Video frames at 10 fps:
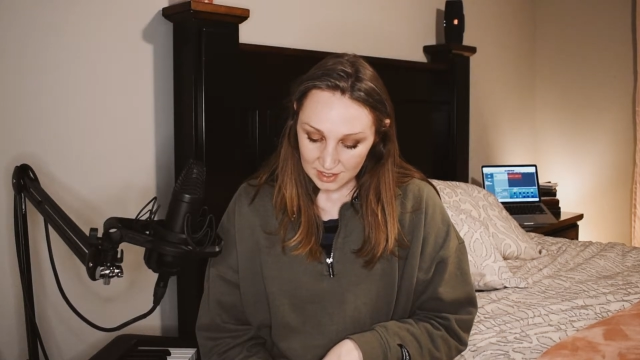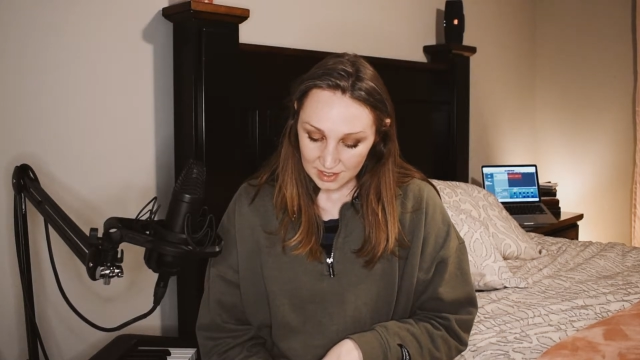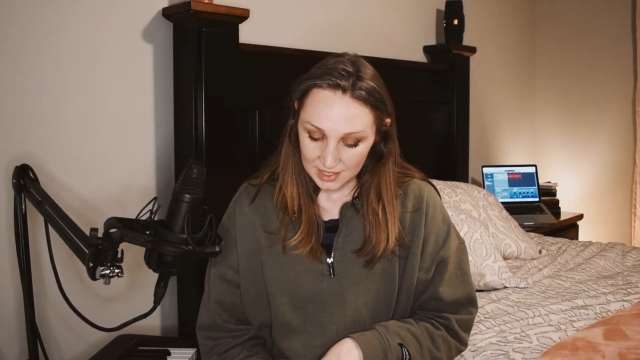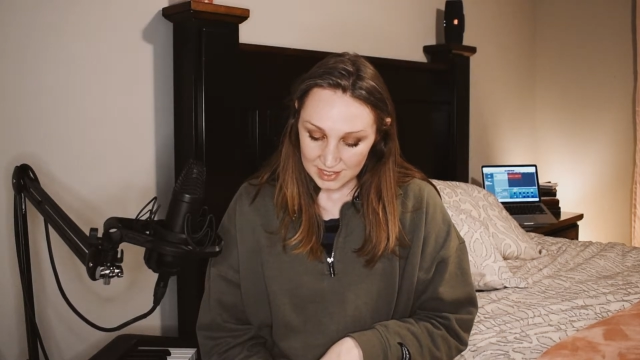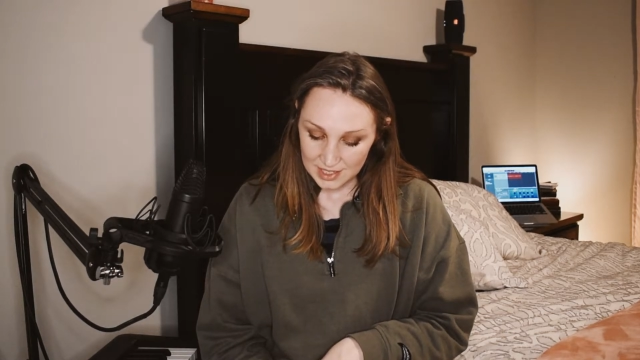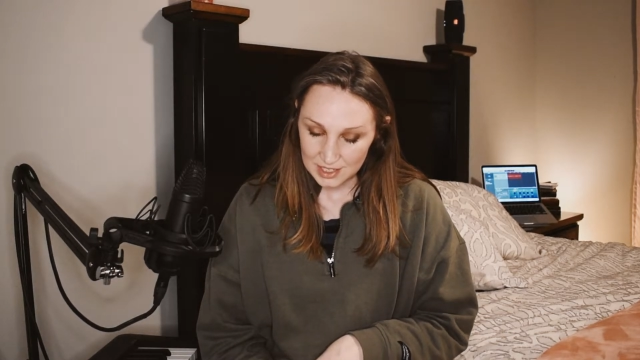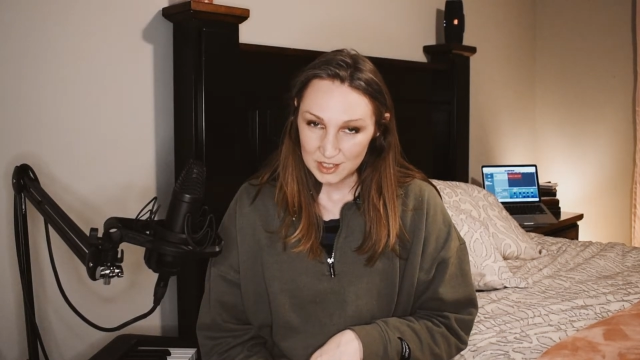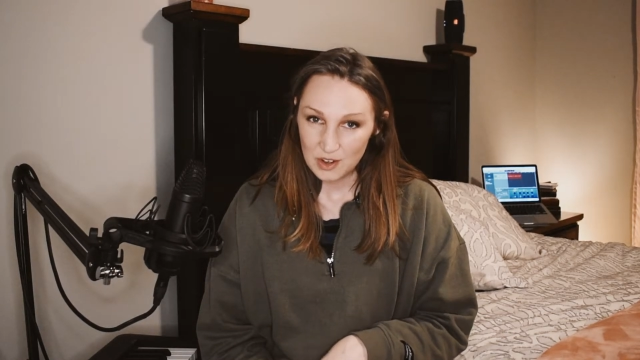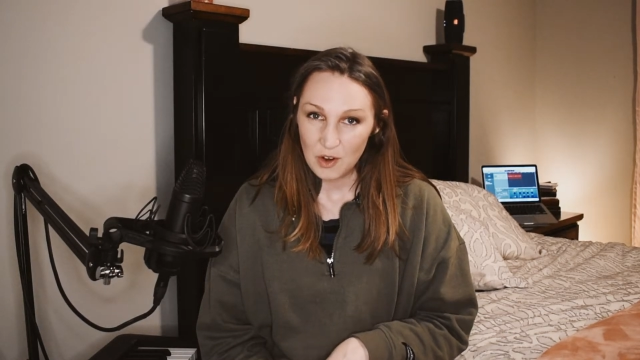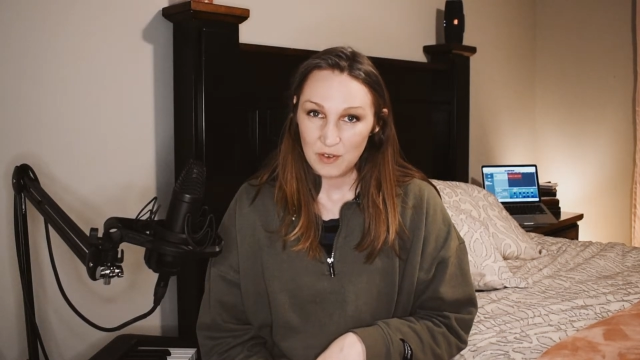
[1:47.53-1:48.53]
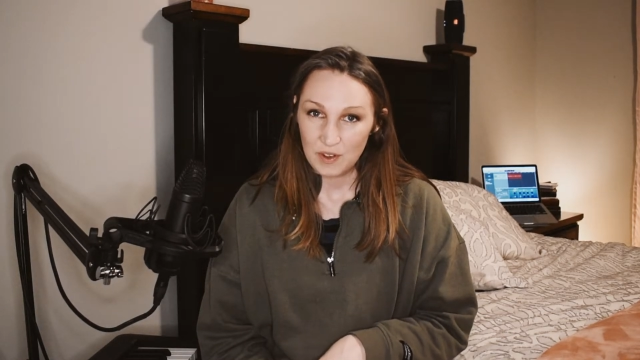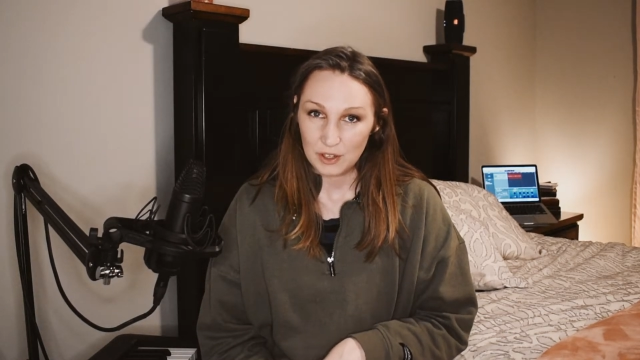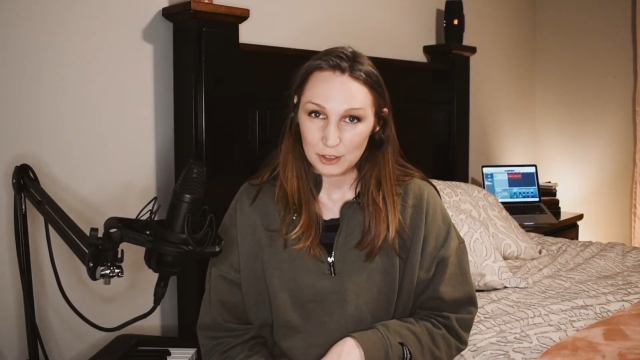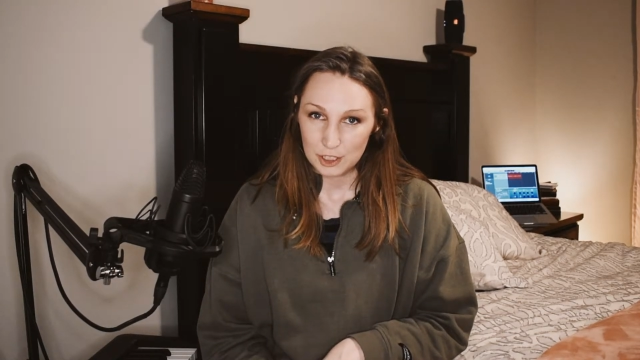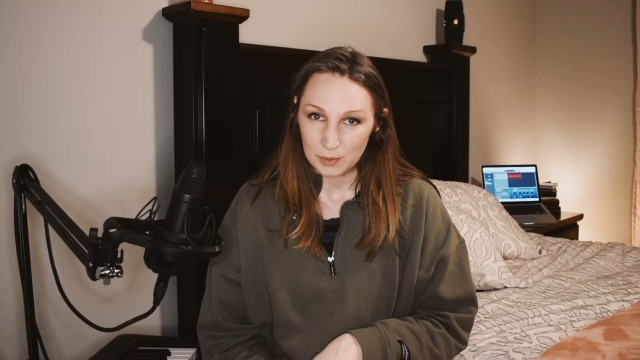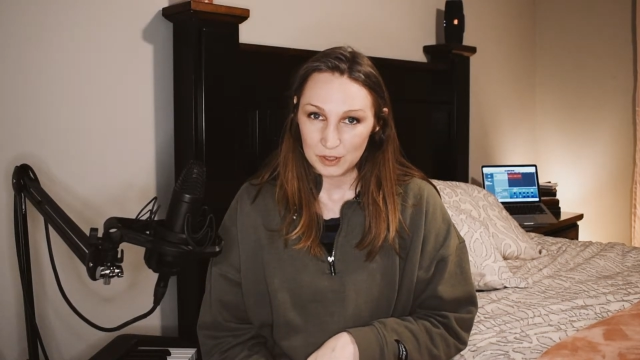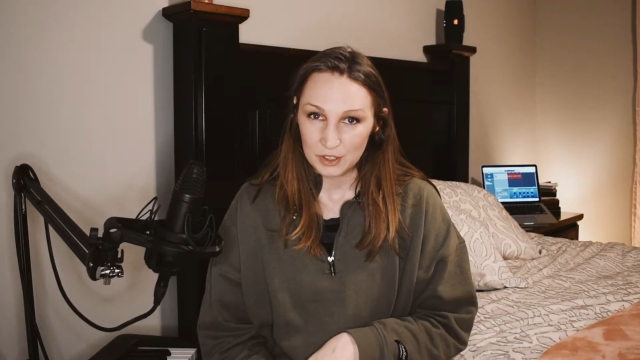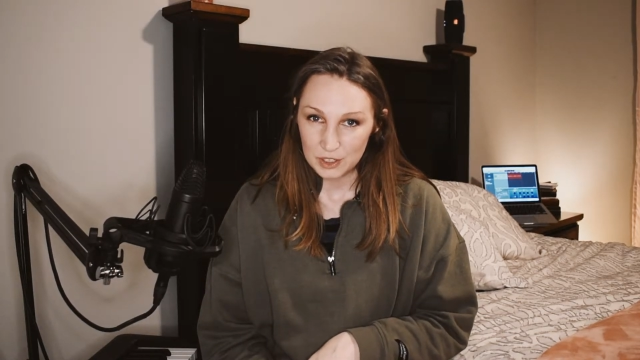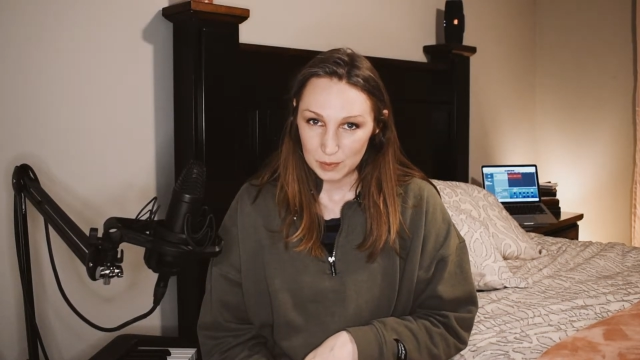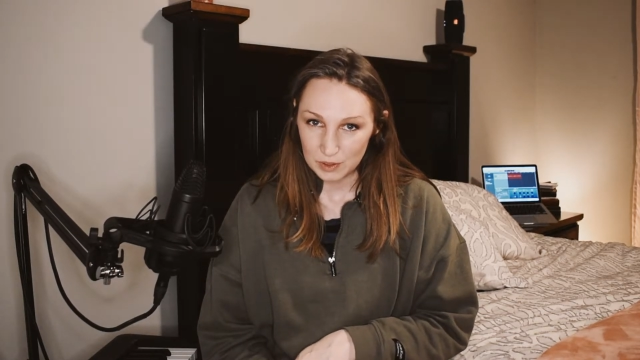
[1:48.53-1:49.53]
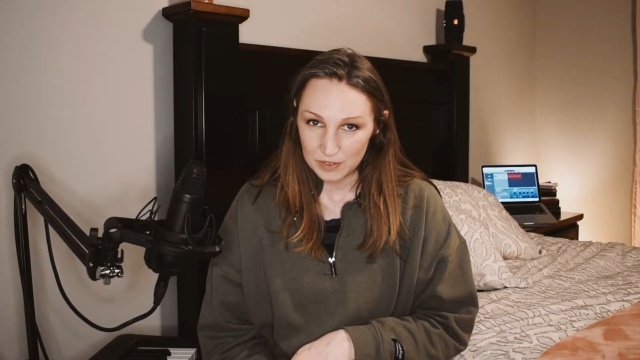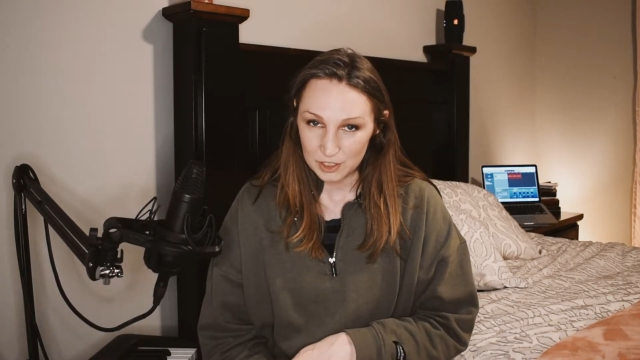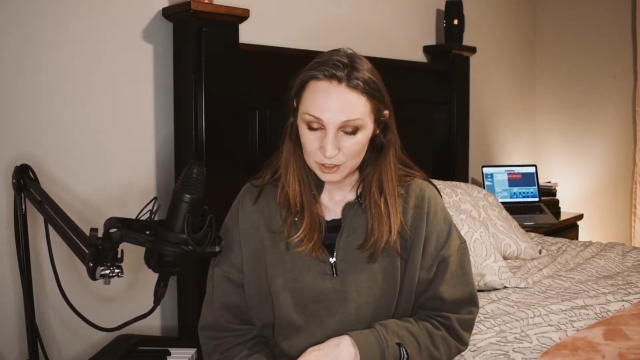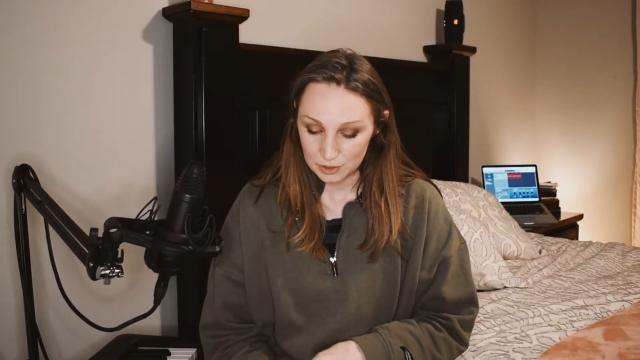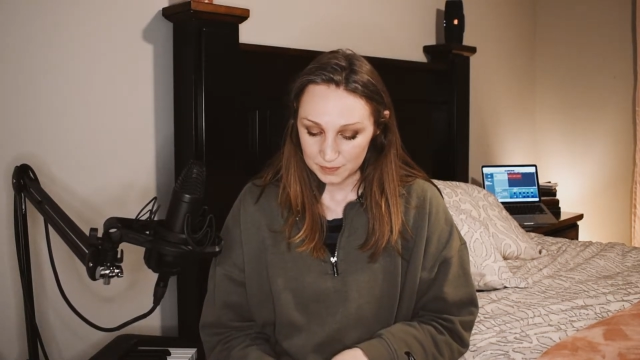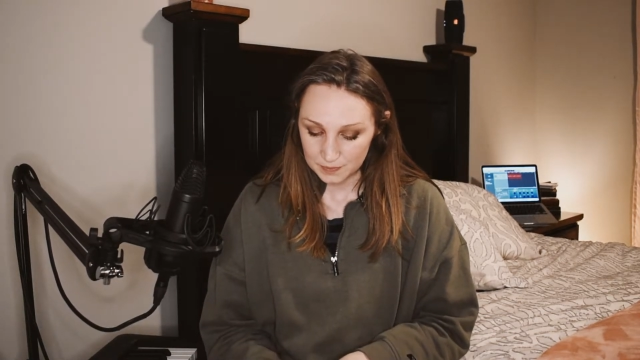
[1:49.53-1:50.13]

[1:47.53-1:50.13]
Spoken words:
It says, "No fellowship with the superficial."